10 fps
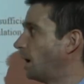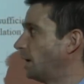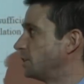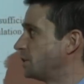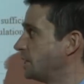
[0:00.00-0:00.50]

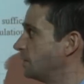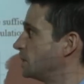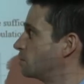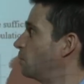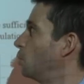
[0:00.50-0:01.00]
And to see if
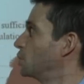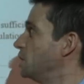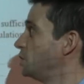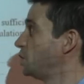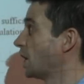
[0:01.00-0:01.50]
this proportion
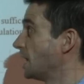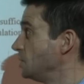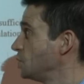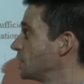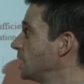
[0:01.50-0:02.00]
has
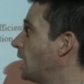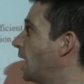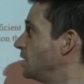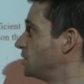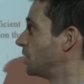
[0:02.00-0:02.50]
changed,
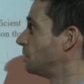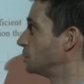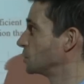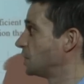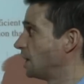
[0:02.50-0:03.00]
a
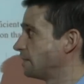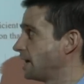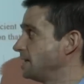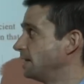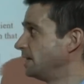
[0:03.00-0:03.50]
sample
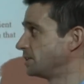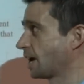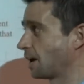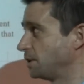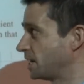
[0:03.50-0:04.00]
survey is
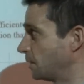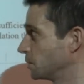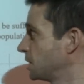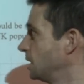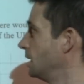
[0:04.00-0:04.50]
carried out.